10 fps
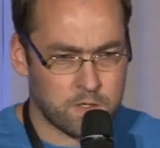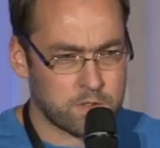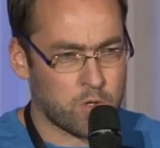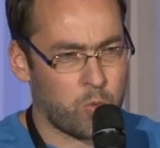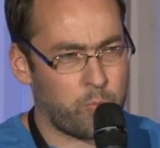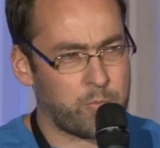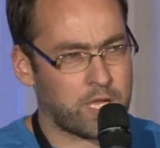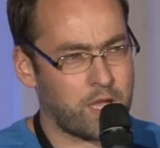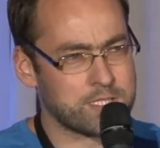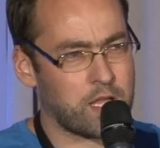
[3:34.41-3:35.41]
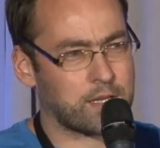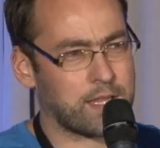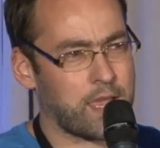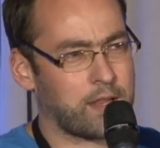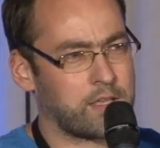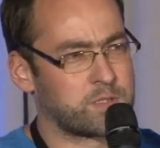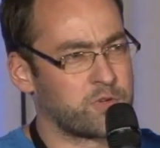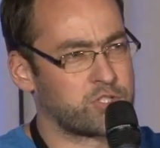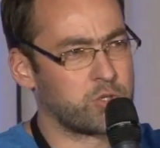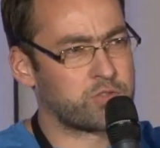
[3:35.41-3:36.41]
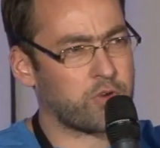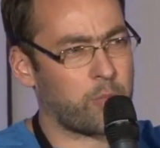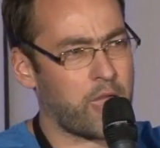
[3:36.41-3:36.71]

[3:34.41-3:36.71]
So because log data is produced from